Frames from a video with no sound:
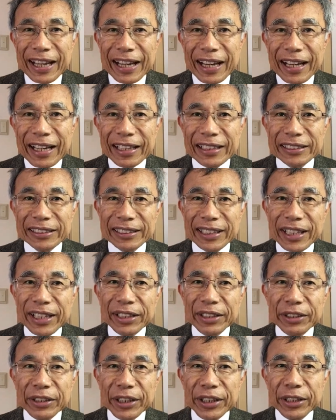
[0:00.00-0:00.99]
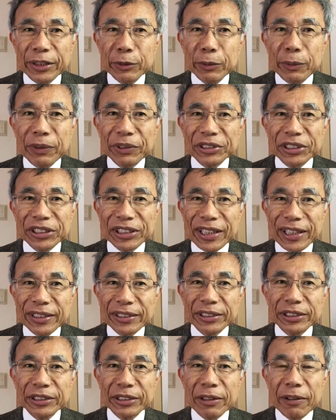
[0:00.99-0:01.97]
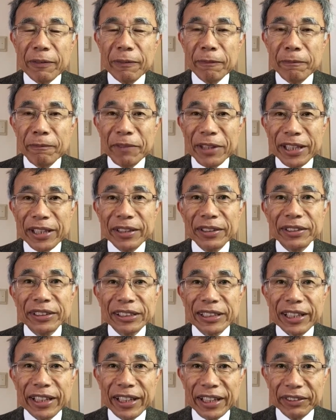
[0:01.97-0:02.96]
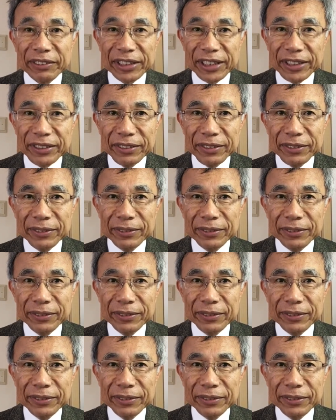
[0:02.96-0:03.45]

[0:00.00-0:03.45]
has an equal chance of being selected.